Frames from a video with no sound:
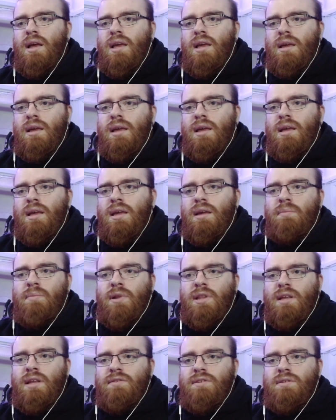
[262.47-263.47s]
he, he
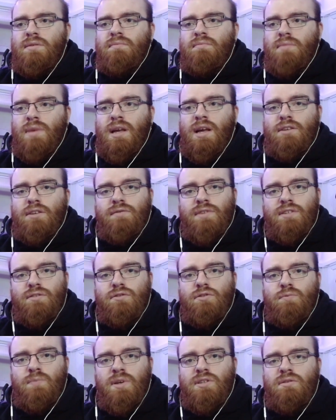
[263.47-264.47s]
believes because of this
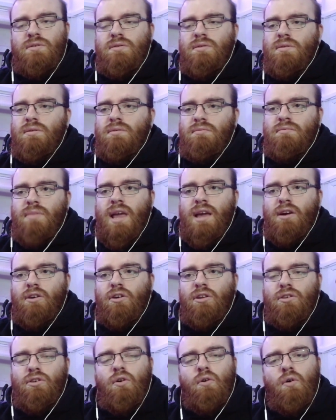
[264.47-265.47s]
suspicious, they
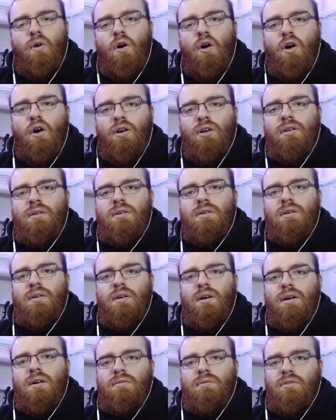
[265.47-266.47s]
cannot go on
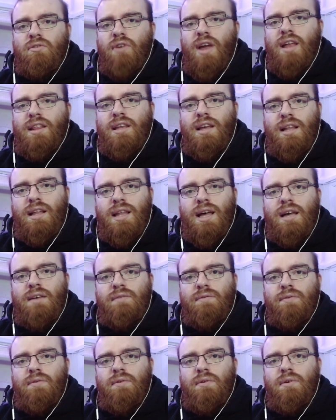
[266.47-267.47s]
uh, creating a
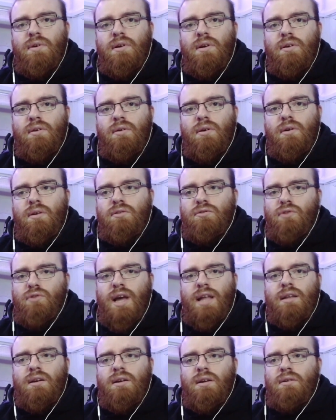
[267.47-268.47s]
life uh,
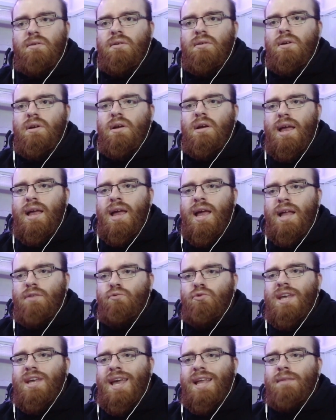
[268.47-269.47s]
together, you know, and
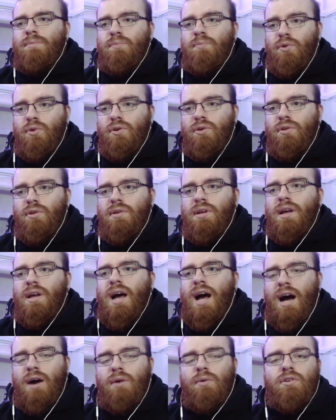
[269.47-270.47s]
we can build
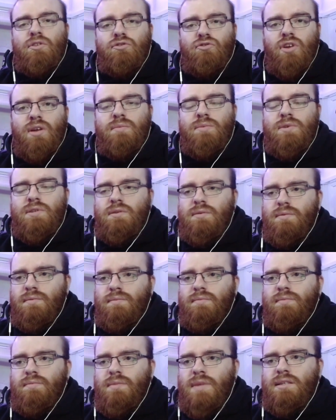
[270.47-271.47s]
our dreams.
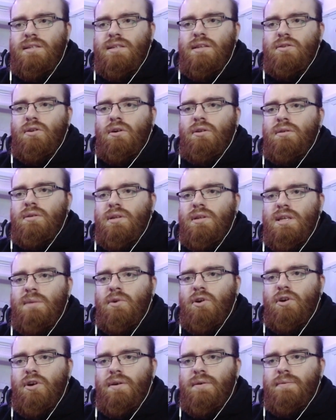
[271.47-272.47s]
That says all. Let's
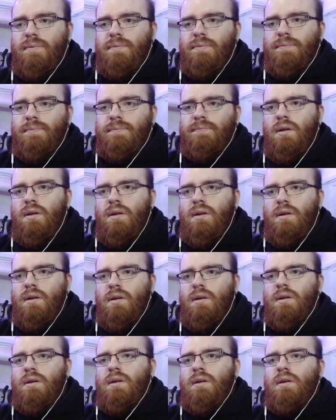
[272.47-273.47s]
keep it going.
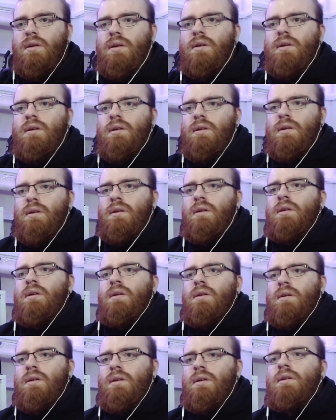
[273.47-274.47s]
So if an old
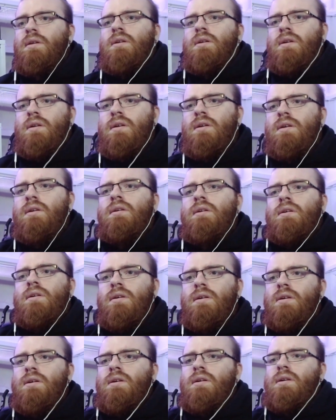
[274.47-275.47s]
friend I know,
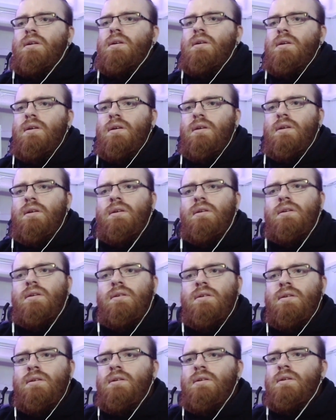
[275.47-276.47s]
shove it
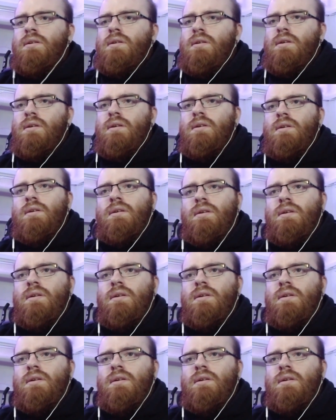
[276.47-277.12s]
up your nose, just